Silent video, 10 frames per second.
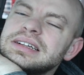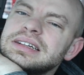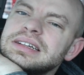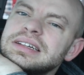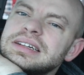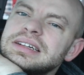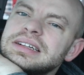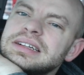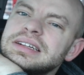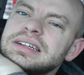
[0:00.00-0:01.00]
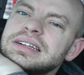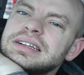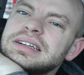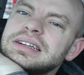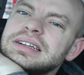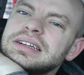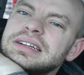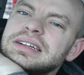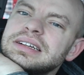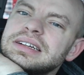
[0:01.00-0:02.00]

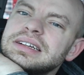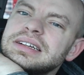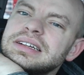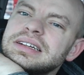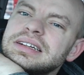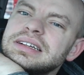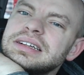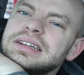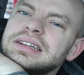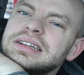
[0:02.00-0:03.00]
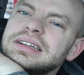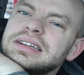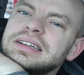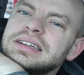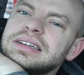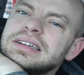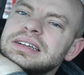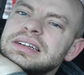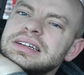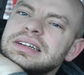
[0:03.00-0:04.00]

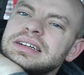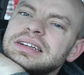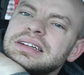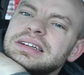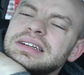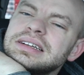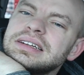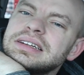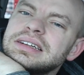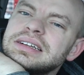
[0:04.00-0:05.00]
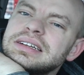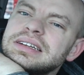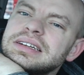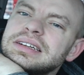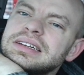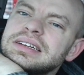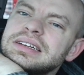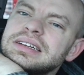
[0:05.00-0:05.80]
This person isn't speaking.